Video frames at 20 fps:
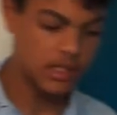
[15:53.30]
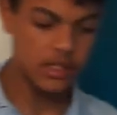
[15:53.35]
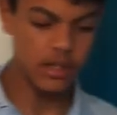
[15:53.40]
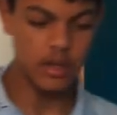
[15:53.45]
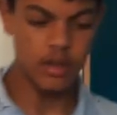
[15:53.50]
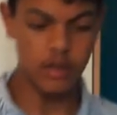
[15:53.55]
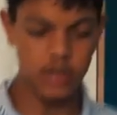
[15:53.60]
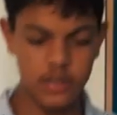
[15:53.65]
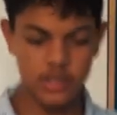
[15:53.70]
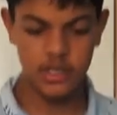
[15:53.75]
is
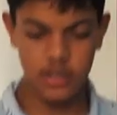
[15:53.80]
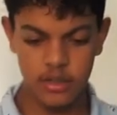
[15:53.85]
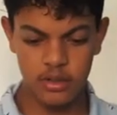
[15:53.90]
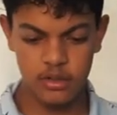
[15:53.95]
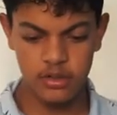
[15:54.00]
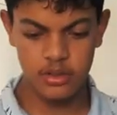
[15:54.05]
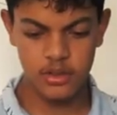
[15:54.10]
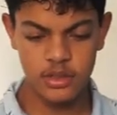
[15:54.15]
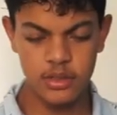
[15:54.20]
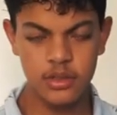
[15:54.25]
long
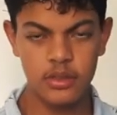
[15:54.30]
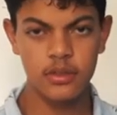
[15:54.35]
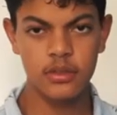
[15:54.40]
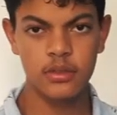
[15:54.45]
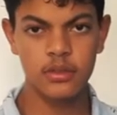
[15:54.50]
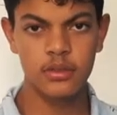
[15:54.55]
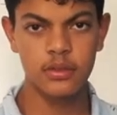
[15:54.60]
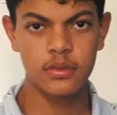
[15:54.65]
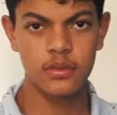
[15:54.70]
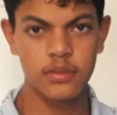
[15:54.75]
screws
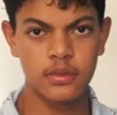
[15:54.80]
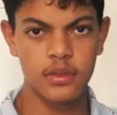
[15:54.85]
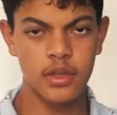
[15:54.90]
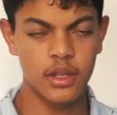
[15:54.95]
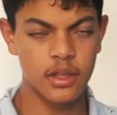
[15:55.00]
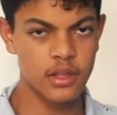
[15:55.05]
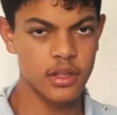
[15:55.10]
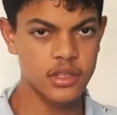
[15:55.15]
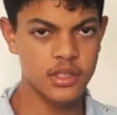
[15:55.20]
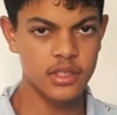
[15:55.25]

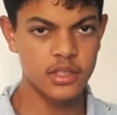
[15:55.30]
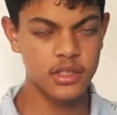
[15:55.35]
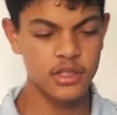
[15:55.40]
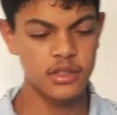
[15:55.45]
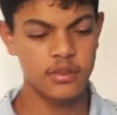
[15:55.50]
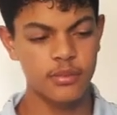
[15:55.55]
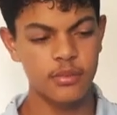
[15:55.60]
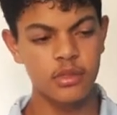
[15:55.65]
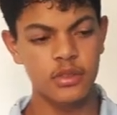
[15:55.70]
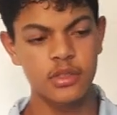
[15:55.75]
and this is
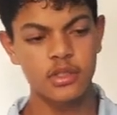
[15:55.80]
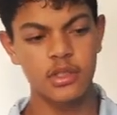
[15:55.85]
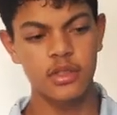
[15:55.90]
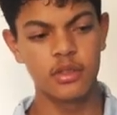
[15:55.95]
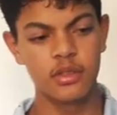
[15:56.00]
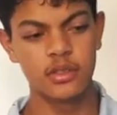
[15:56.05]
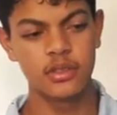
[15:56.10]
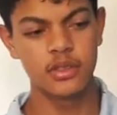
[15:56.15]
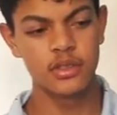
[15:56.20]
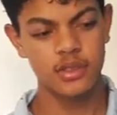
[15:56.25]
small
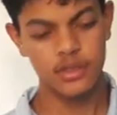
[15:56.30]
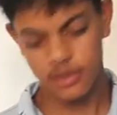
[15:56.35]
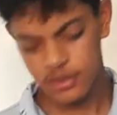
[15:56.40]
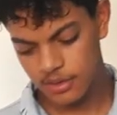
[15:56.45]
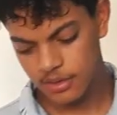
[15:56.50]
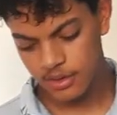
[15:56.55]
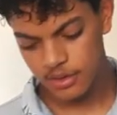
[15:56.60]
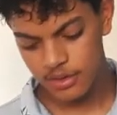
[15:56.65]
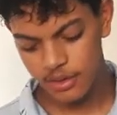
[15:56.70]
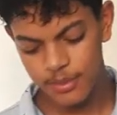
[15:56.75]
screws.
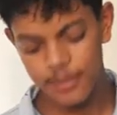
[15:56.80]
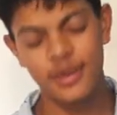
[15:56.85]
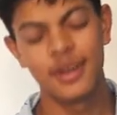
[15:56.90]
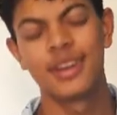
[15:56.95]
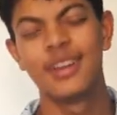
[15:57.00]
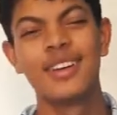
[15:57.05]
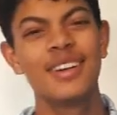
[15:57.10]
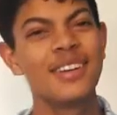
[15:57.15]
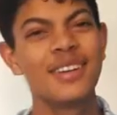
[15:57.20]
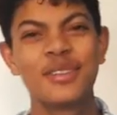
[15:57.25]
But I
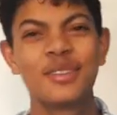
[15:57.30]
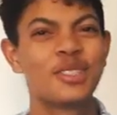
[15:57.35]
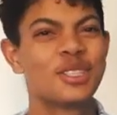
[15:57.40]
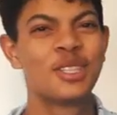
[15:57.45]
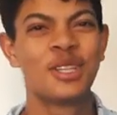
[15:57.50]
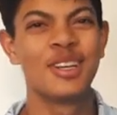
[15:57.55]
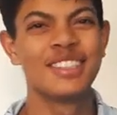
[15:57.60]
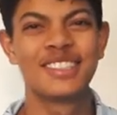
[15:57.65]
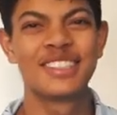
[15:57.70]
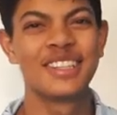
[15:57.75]
don't know which
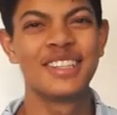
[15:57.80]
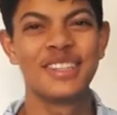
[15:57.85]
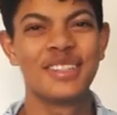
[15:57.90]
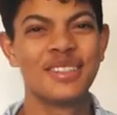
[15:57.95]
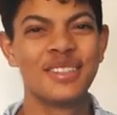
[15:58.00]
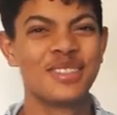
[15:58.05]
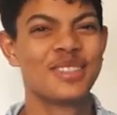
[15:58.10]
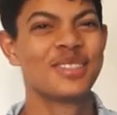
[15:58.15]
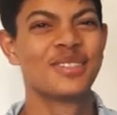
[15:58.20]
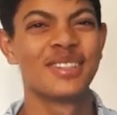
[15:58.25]
ones to
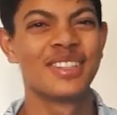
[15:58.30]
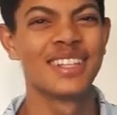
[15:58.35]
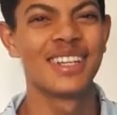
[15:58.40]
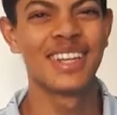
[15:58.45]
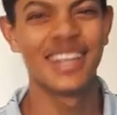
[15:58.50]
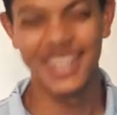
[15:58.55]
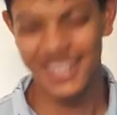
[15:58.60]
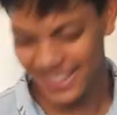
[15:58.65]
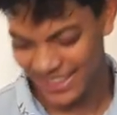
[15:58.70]
use for the